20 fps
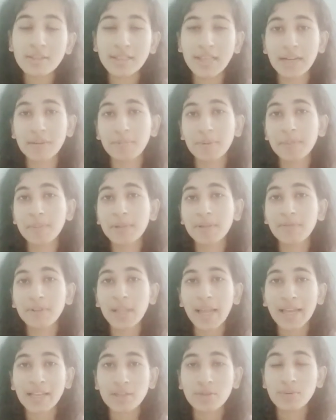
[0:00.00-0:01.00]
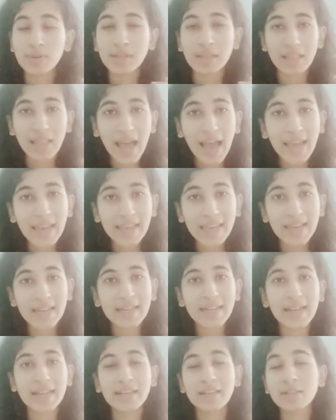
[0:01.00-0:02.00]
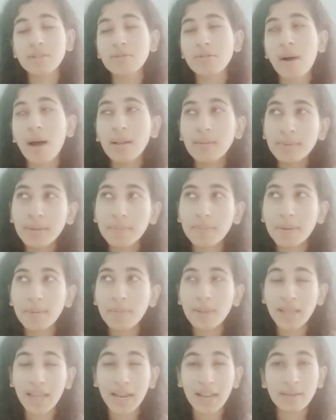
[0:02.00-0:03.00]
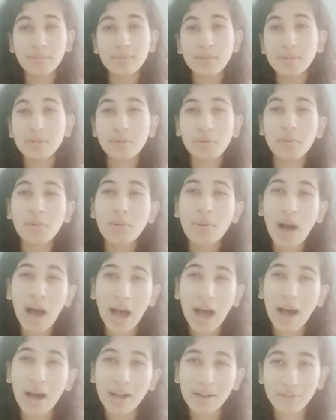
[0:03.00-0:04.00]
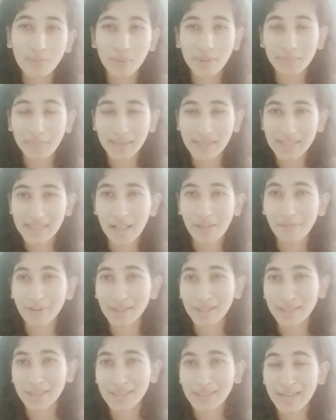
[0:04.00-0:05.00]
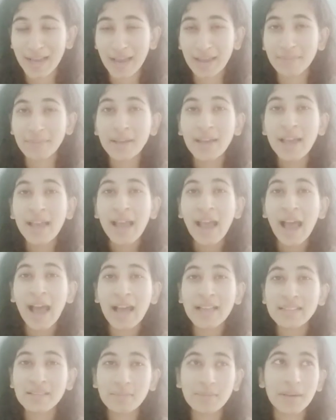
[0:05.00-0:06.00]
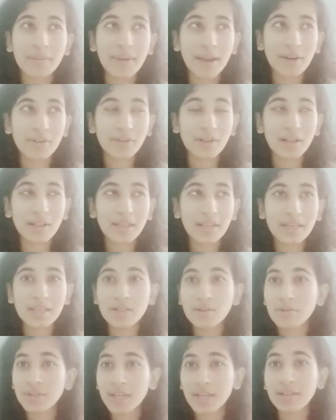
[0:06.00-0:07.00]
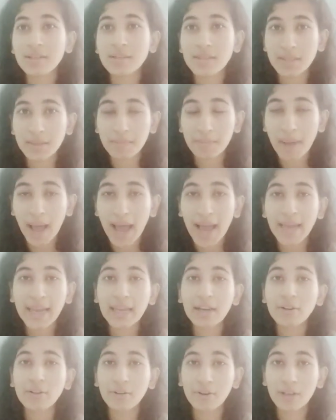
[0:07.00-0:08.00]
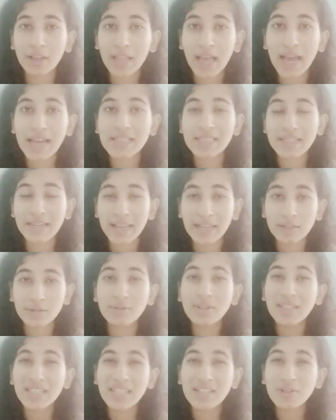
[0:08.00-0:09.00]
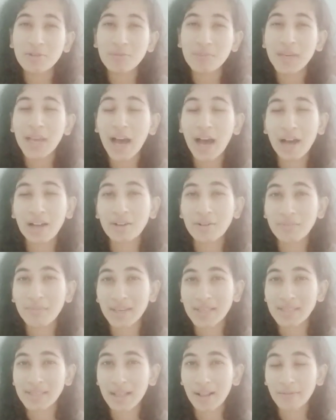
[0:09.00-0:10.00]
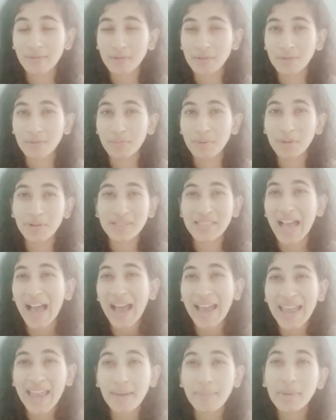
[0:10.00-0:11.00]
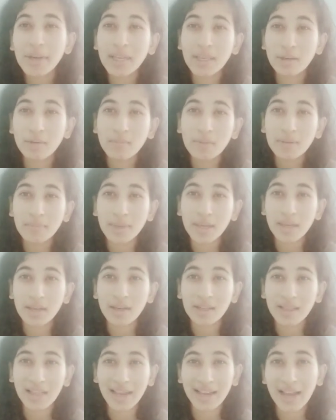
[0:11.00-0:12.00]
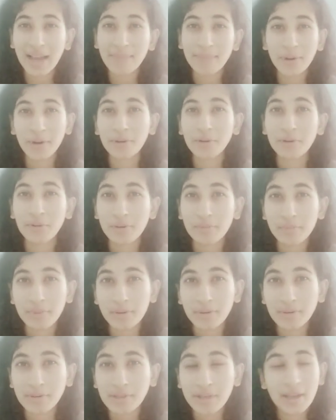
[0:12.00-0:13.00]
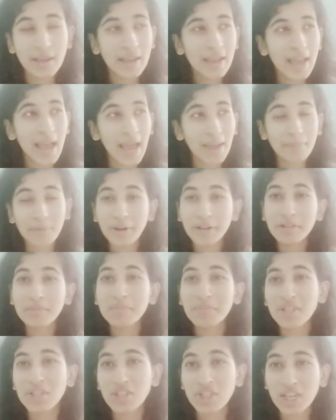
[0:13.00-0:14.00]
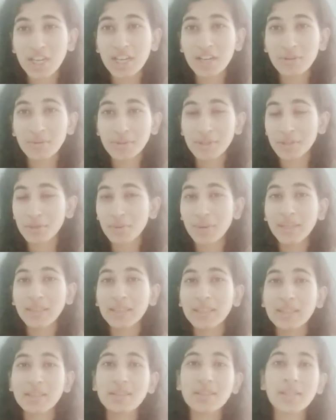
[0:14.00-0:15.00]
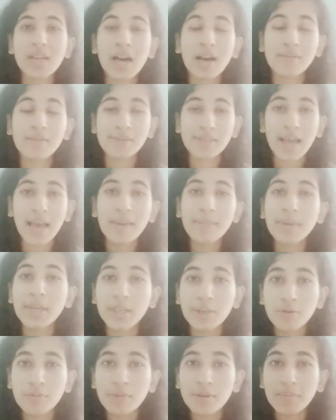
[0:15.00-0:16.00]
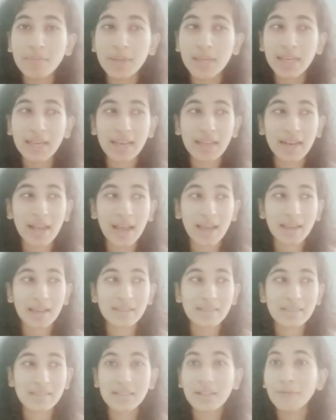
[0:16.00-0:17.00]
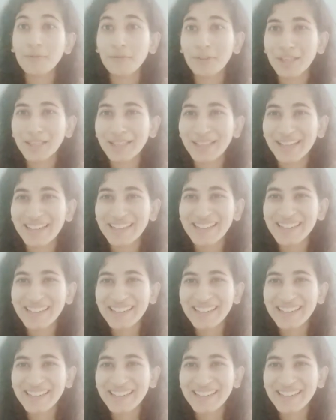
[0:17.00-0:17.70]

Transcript: so that people will actually like it, I need to help the people, and I'm so hard with myself at this time. And sometimes I really need to take a step back and realize that I don't need to be hard on myself too because I am a human being, like I'm not a robot. I'm not a machine who's doing these stuffs. I'm a human being and I still feel it.